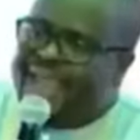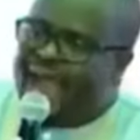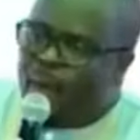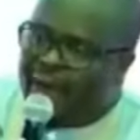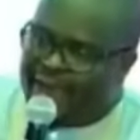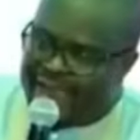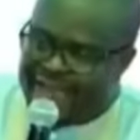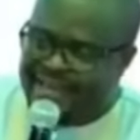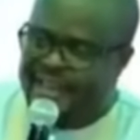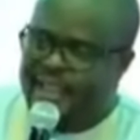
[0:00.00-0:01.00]
country
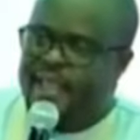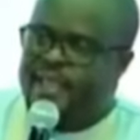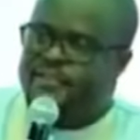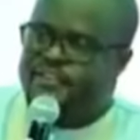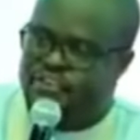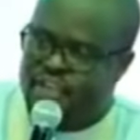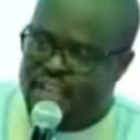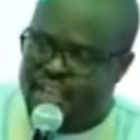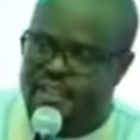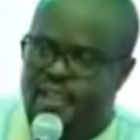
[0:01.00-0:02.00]
stick
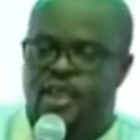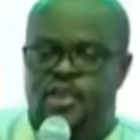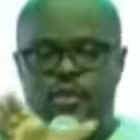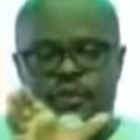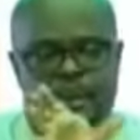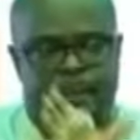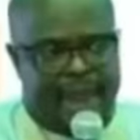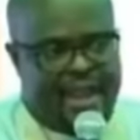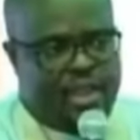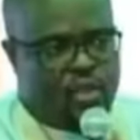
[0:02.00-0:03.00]
to the Planning
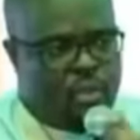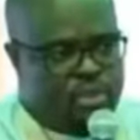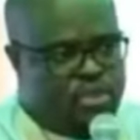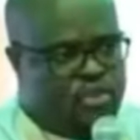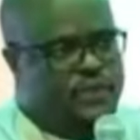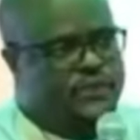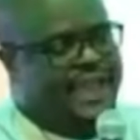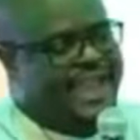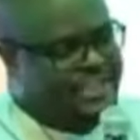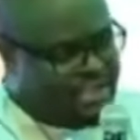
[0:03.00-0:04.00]
Commission's
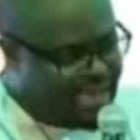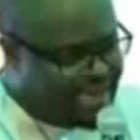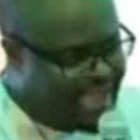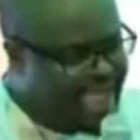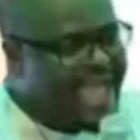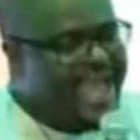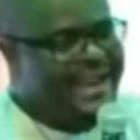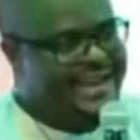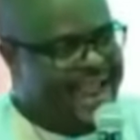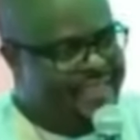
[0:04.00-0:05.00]
agenda
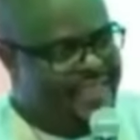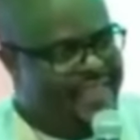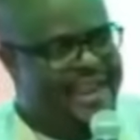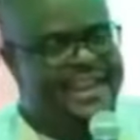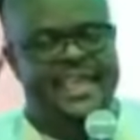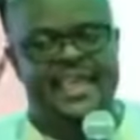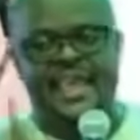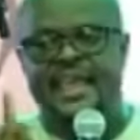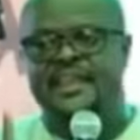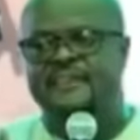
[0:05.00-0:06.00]
rather than
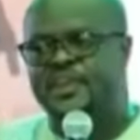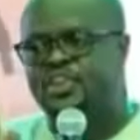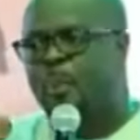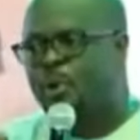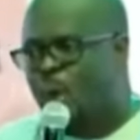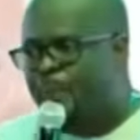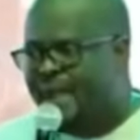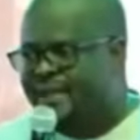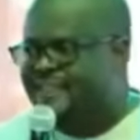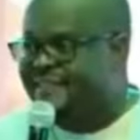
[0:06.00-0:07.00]
individual political parties'
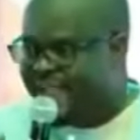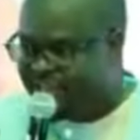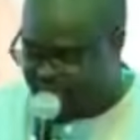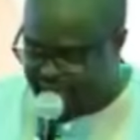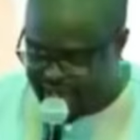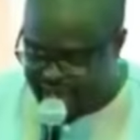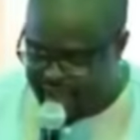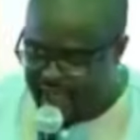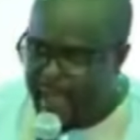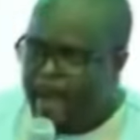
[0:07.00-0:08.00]
agenda.
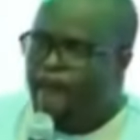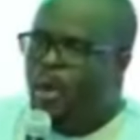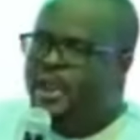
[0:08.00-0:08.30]
Political